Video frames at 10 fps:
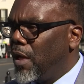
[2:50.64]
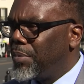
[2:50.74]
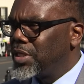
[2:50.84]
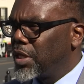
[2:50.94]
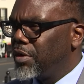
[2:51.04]

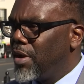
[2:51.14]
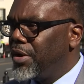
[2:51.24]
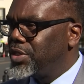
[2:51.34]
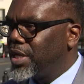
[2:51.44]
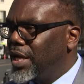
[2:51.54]
particularly around
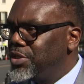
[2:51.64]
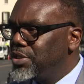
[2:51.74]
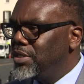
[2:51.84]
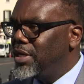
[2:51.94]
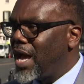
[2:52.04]

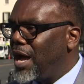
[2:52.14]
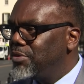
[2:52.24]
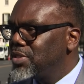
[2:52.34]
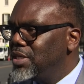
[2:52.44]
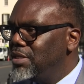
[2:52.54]
education and
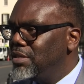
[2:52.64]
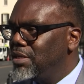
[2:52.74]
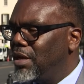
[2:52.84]
housing